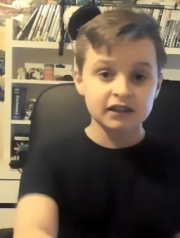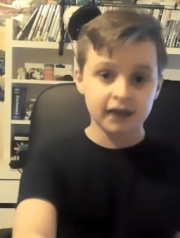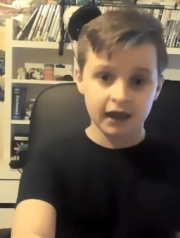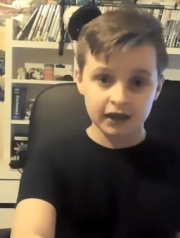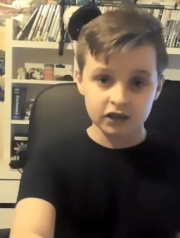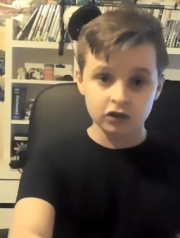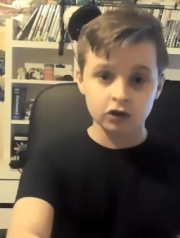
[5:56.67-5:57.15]

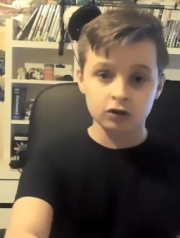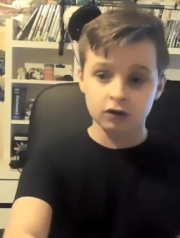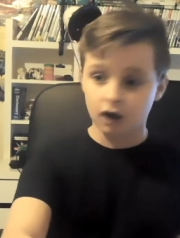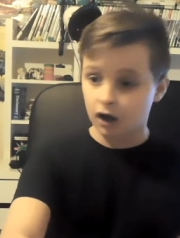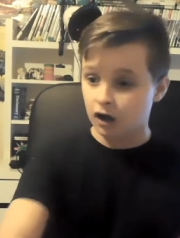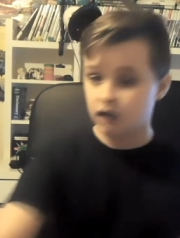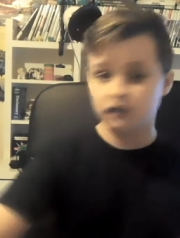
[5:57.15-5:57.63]
Get your
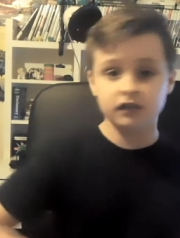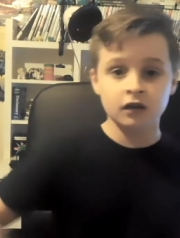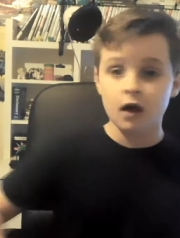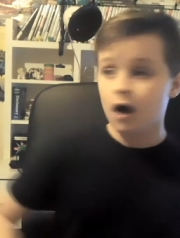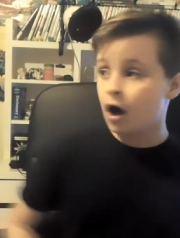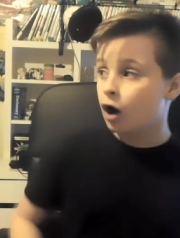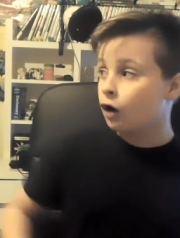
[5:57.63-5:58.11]
ass
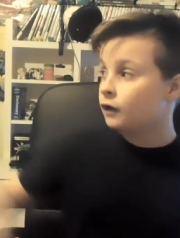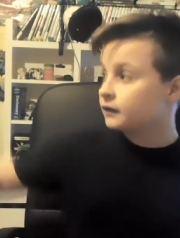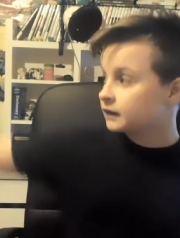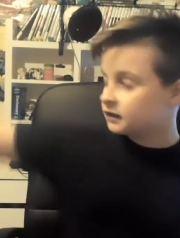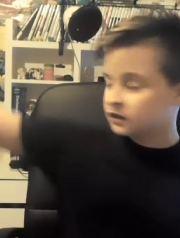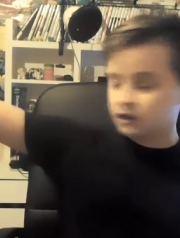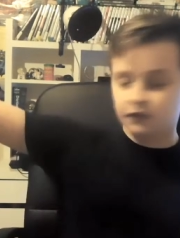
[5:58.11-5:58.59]

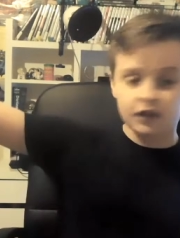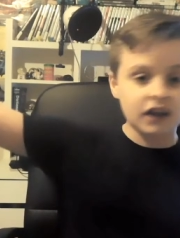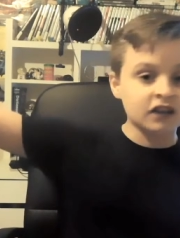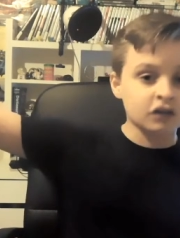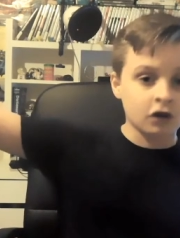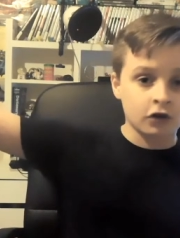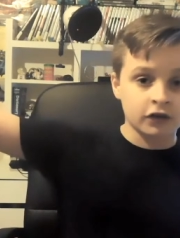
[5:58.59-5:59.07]
over to
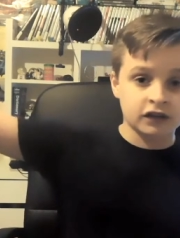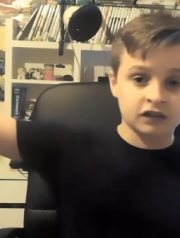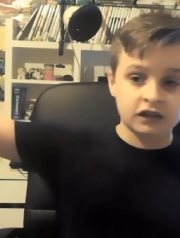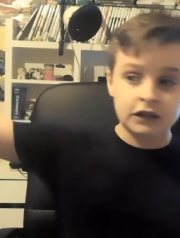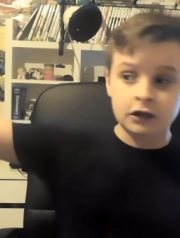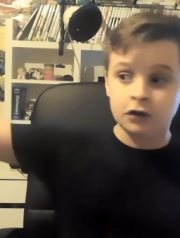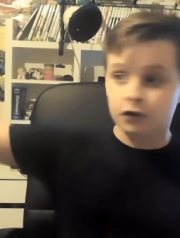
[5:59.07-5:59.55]
Victoria's
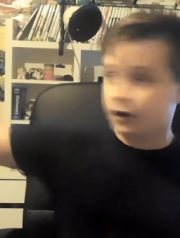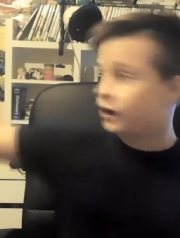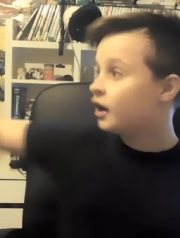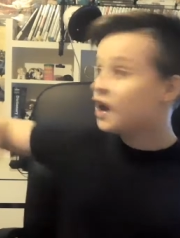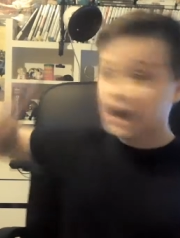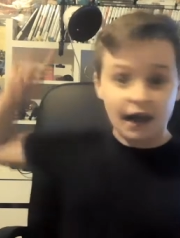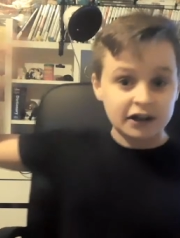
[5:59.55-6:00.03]

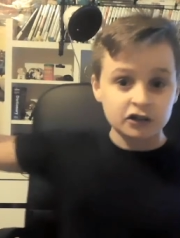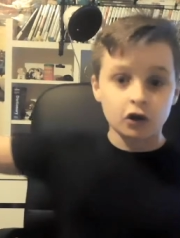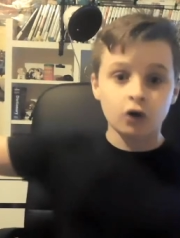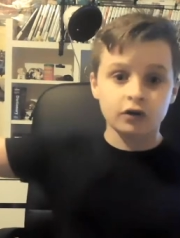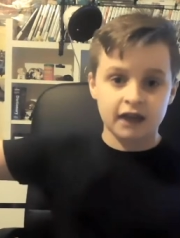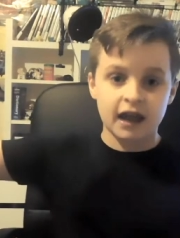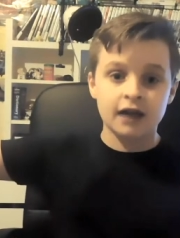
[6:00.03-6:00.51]
Secret, and
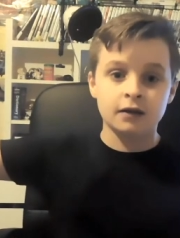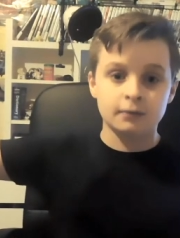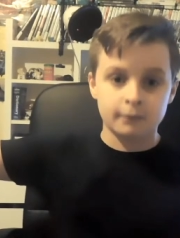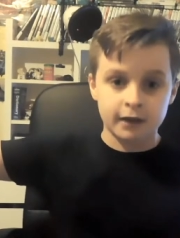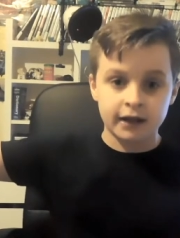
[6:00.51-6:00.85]
you're getting